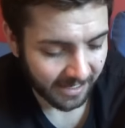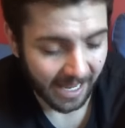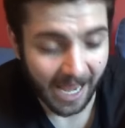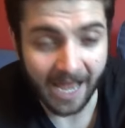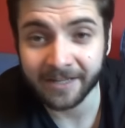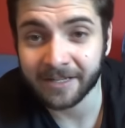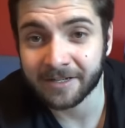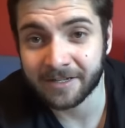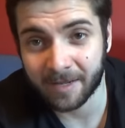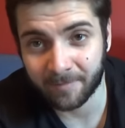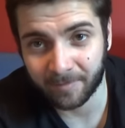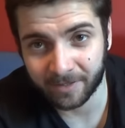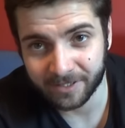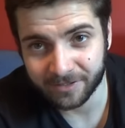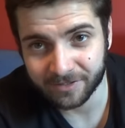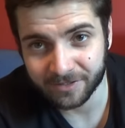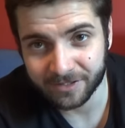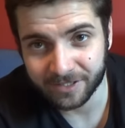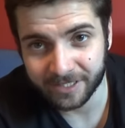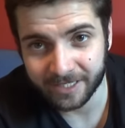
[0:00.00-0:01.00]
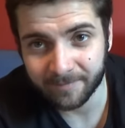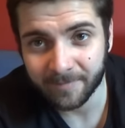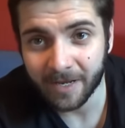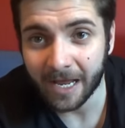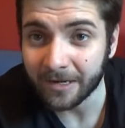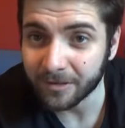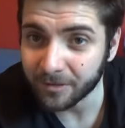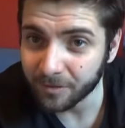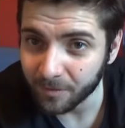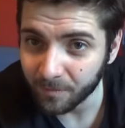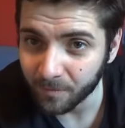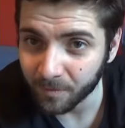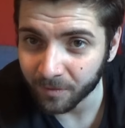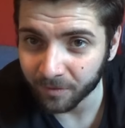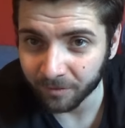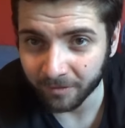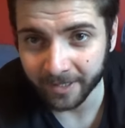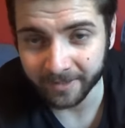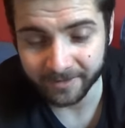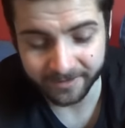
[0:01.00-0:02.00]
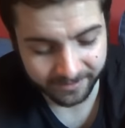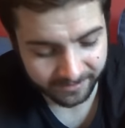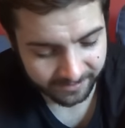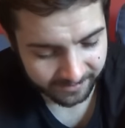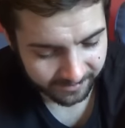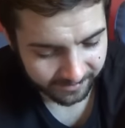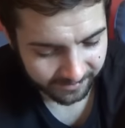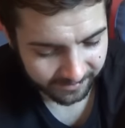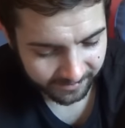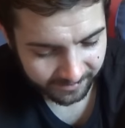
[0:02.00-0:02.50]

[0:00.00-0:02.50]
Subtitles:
and a demolition team and 2 warg riders.